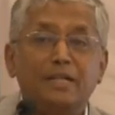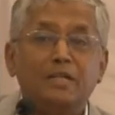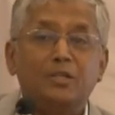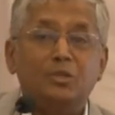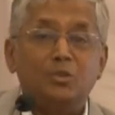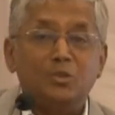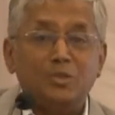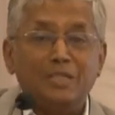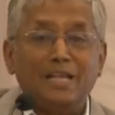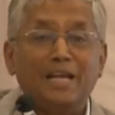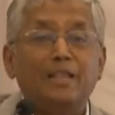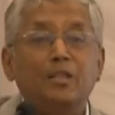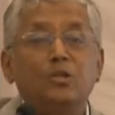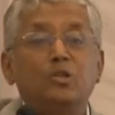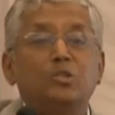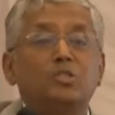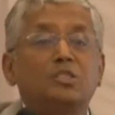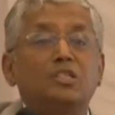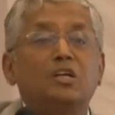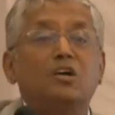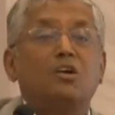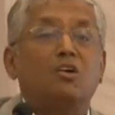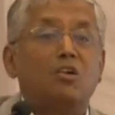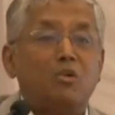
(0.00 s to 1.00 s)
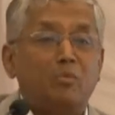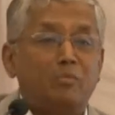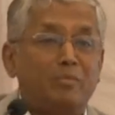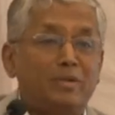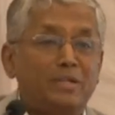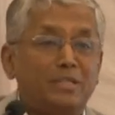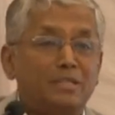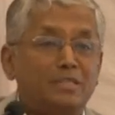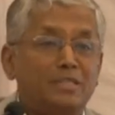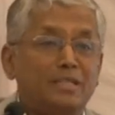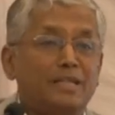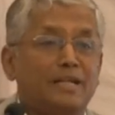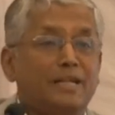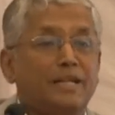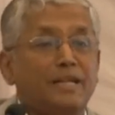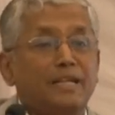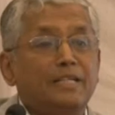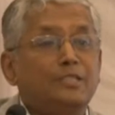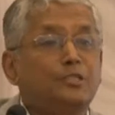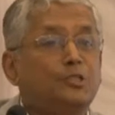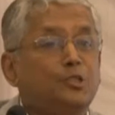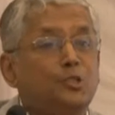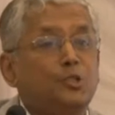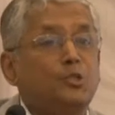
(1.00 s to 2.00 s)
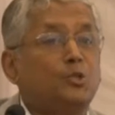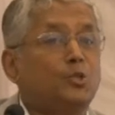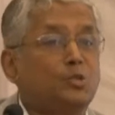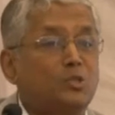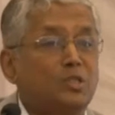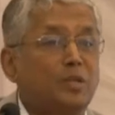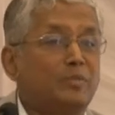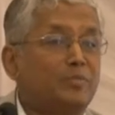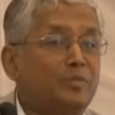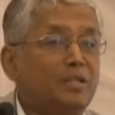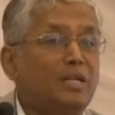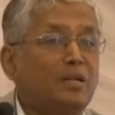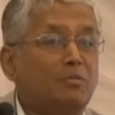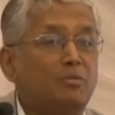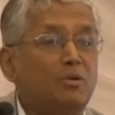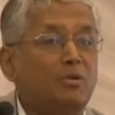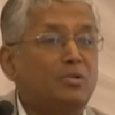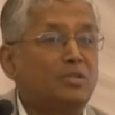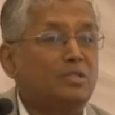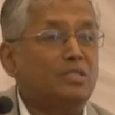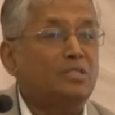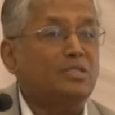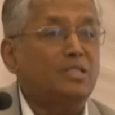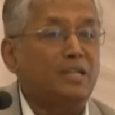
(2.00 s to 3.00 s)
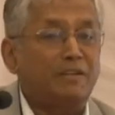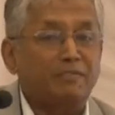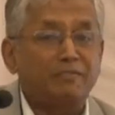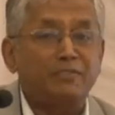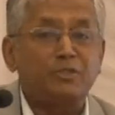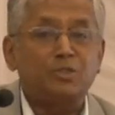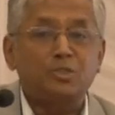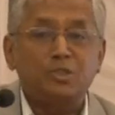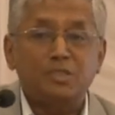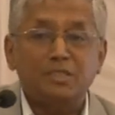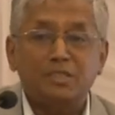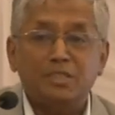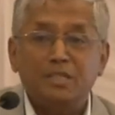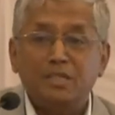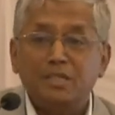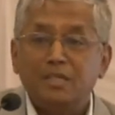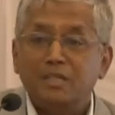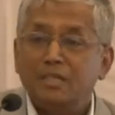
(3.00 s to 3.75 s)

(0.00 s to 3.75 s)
to tell those governments that unless you do something about these refugees,